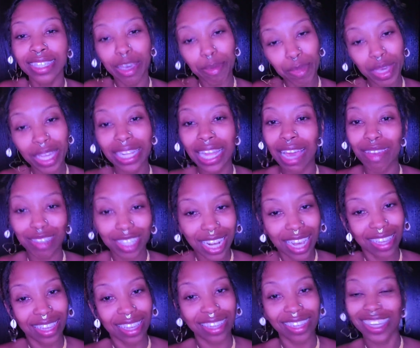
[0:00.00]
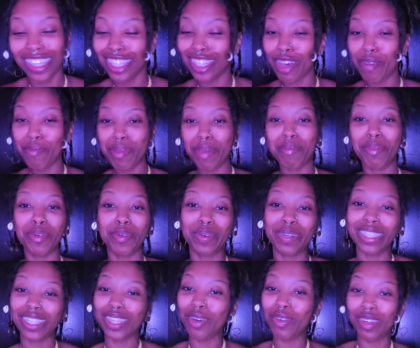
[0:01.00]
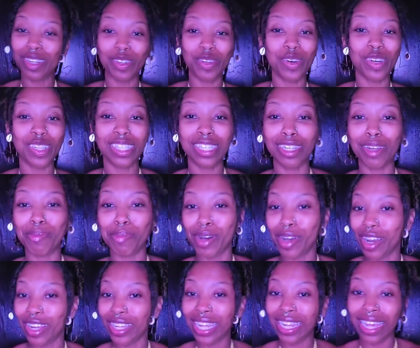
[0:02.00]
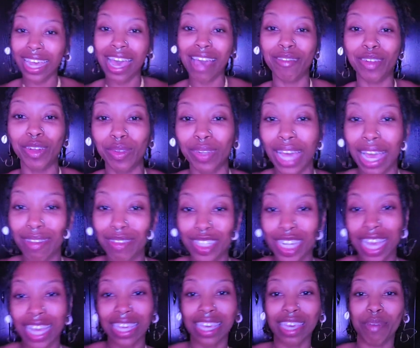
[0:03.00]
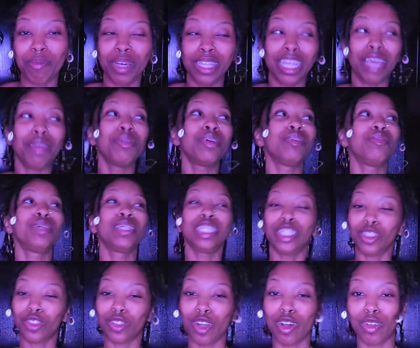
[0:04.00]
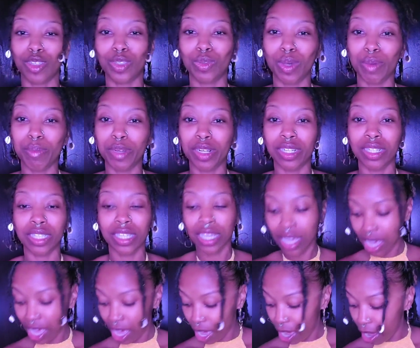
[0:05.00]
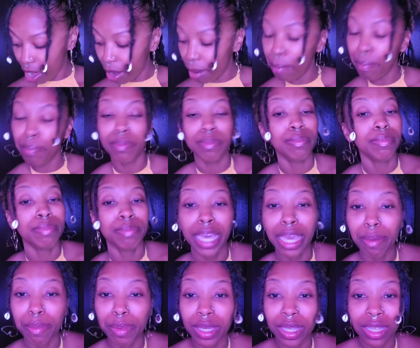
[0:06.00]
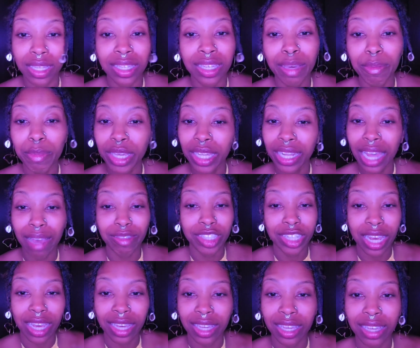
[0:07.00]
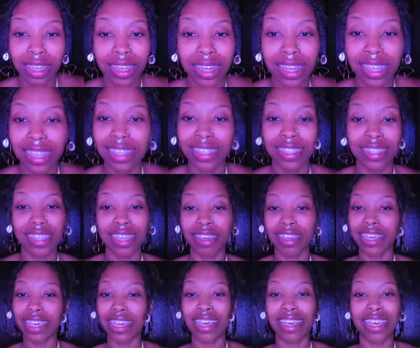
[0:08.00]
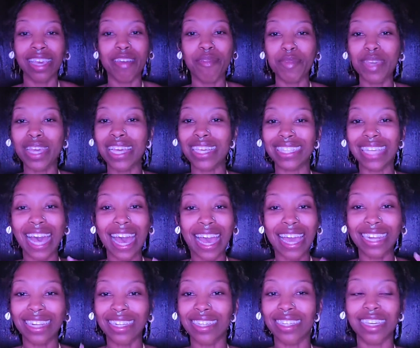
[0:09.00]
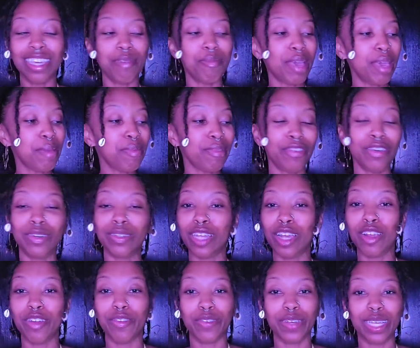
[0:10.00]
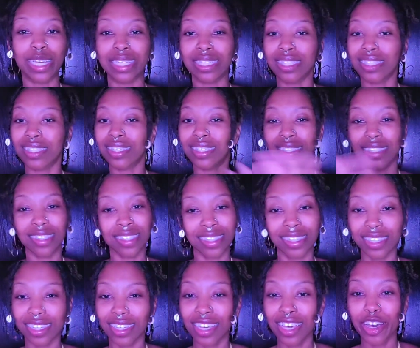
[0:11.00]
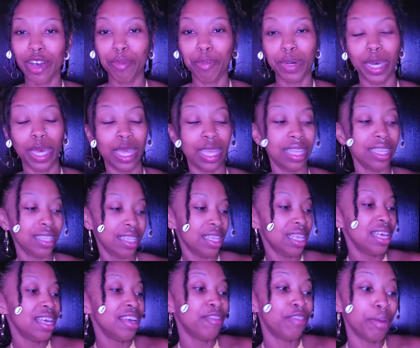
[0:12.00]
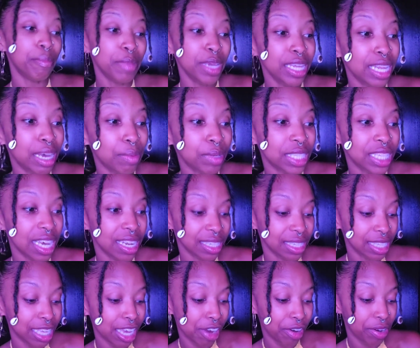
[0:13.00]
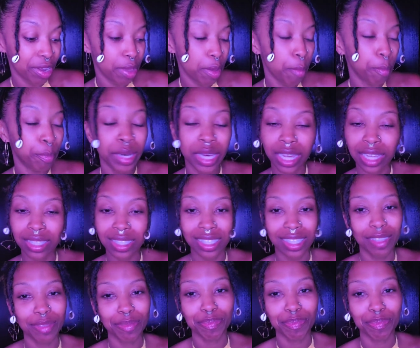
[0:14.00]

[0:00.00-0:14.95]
Give me a life jacket. Because some people was holding on to the bar. They didn't have no life jacket, but they were really strong swimmers. Baby, give me a life jacket because it gave me anxiety. It made me feel nervous. But for me, that was kind of scary. But